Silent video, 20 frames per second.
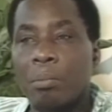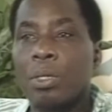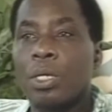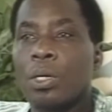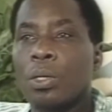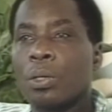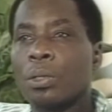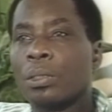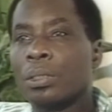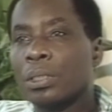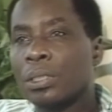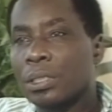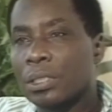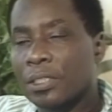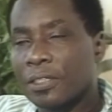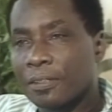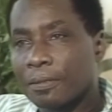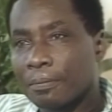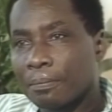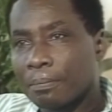Because
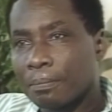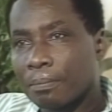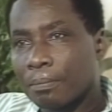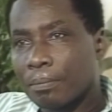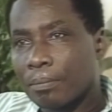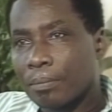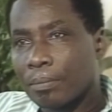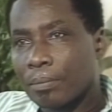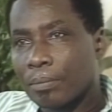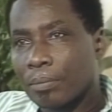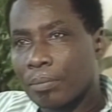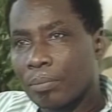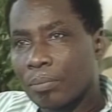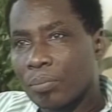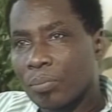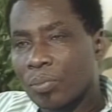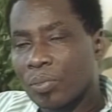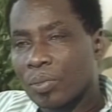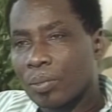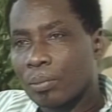
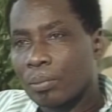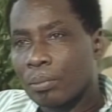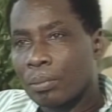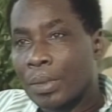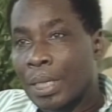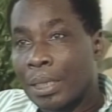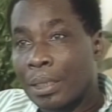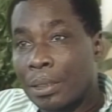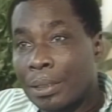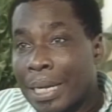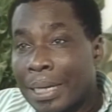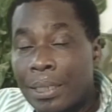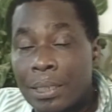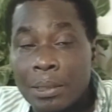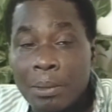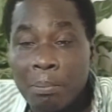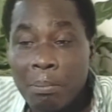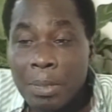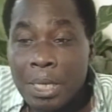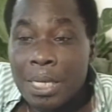that
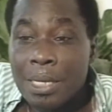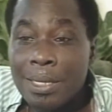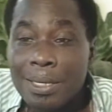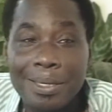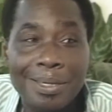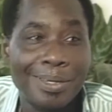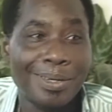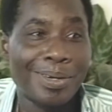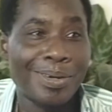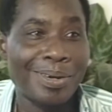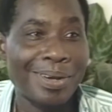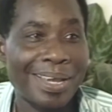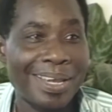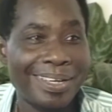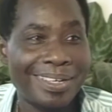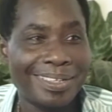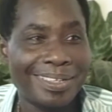is me, right?